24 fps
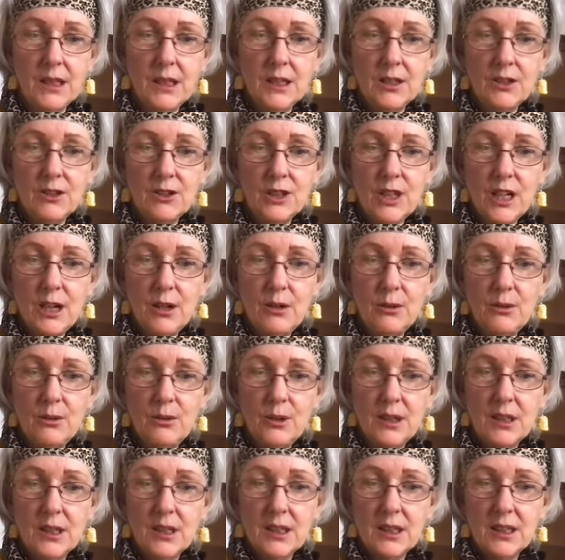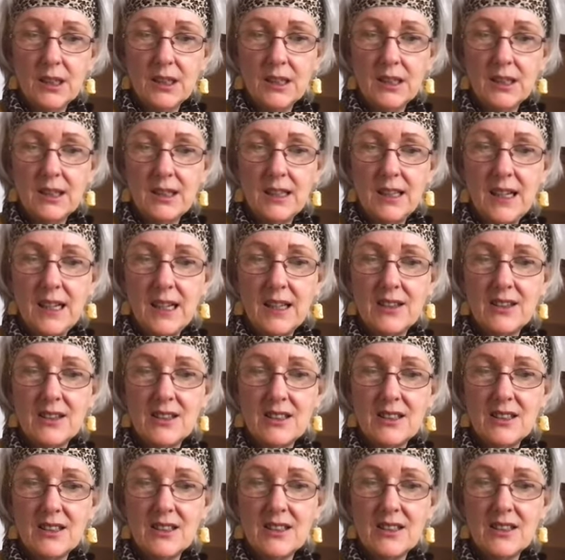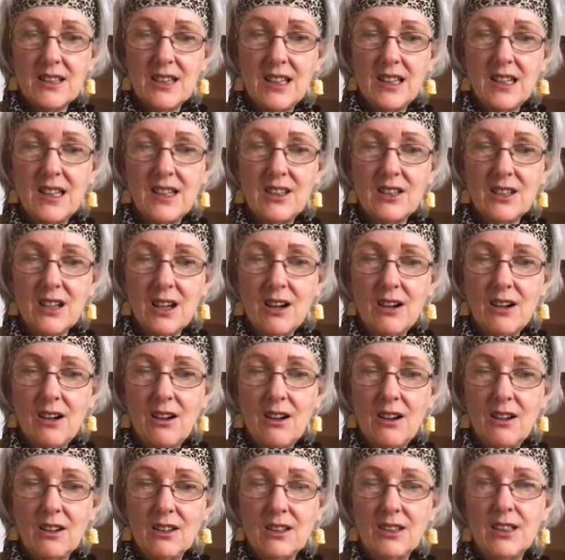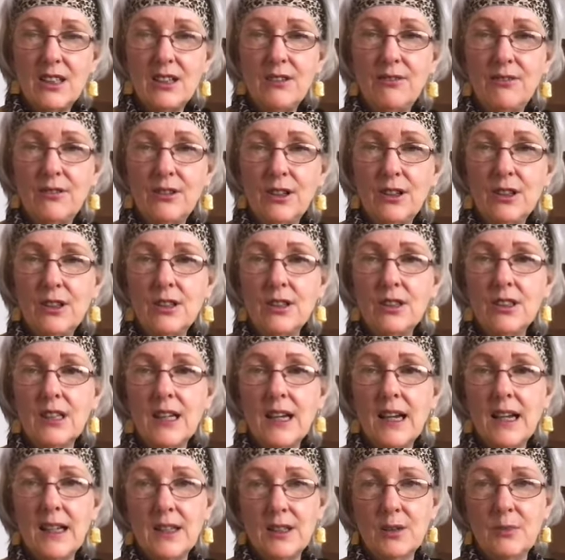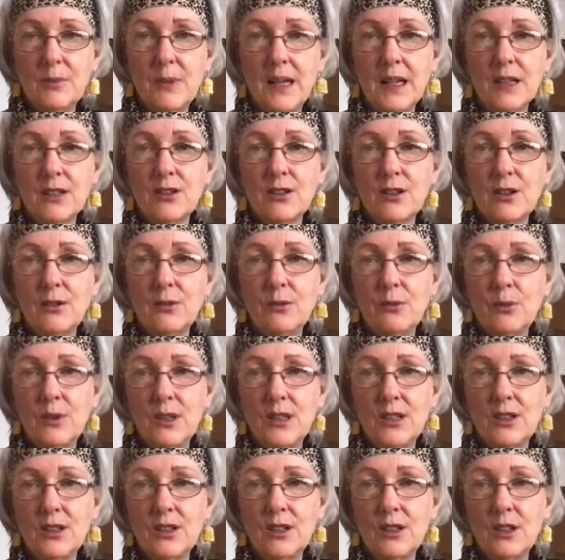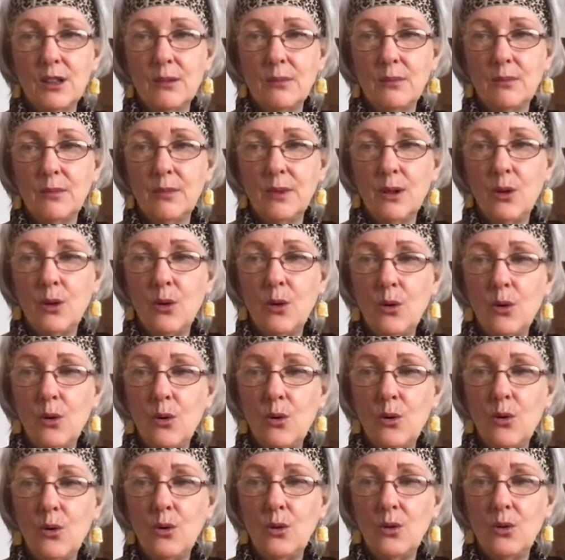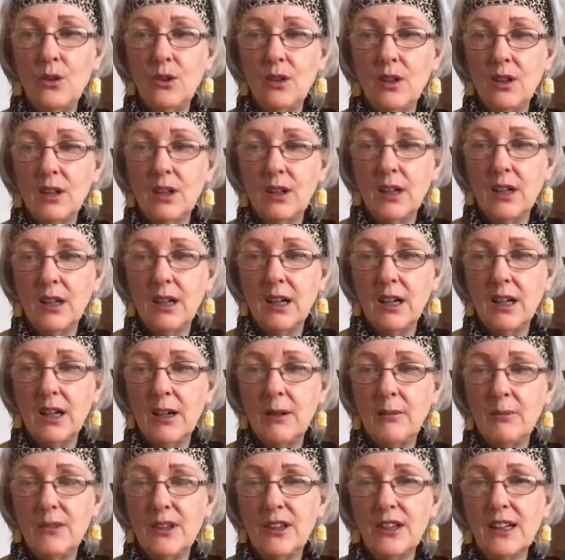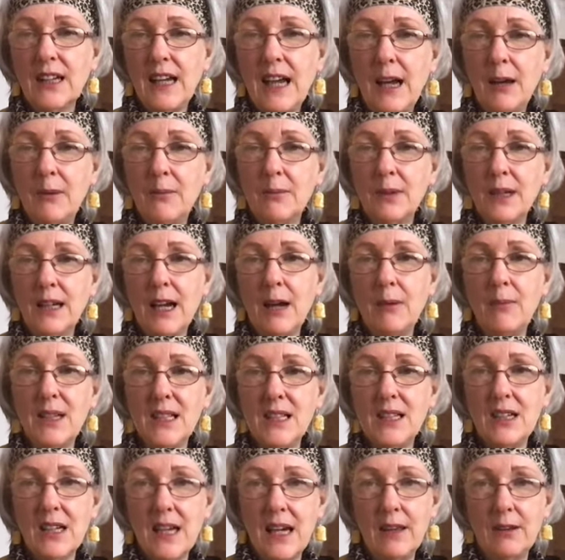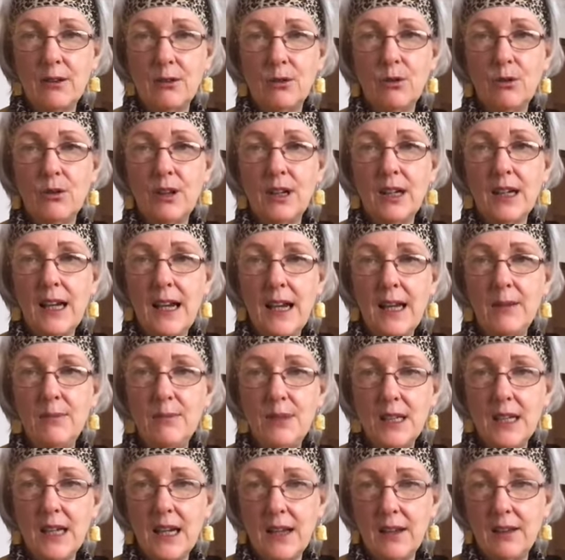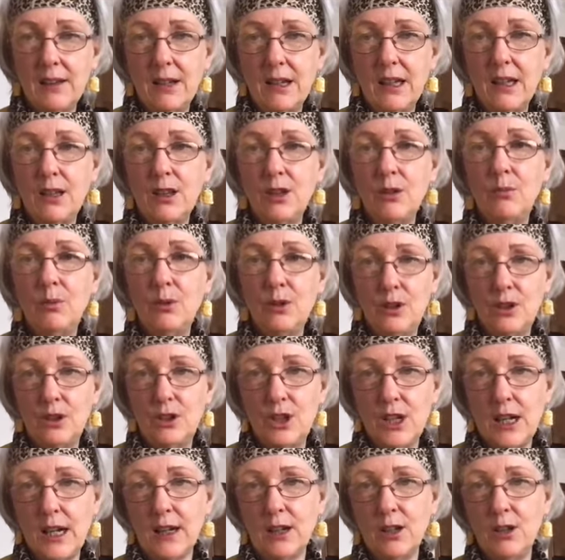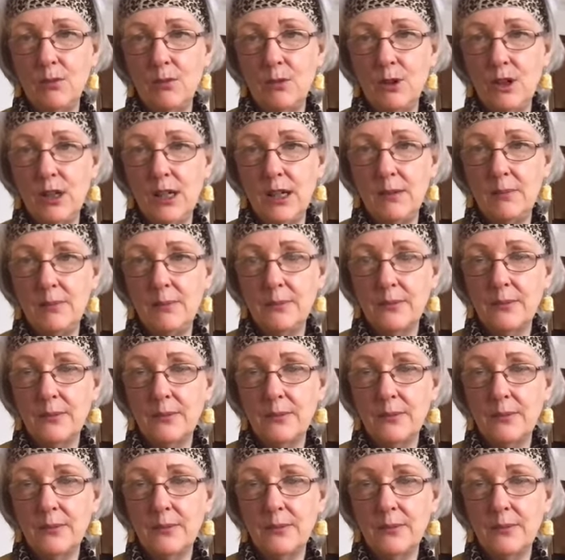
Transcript: So, yes, these are different aspects of wisdom, all coming together, or that came together in the Buddha Shakyamuni.